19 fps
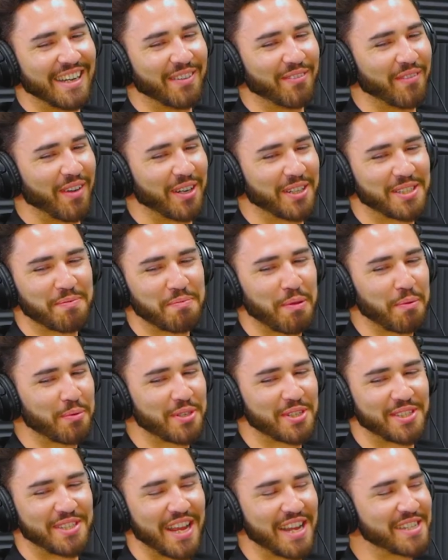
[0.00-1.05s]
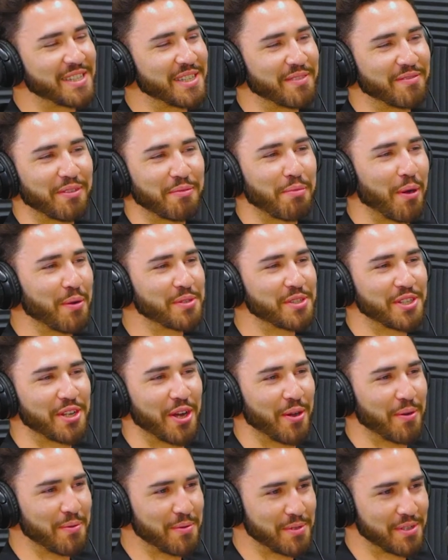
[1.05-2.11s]
are, are some people just destined for boats and
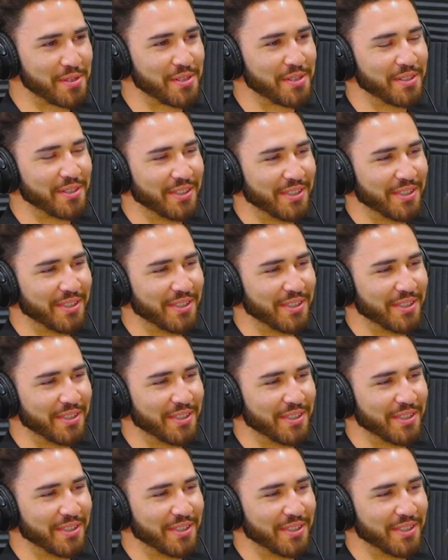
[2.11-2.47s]
hoes?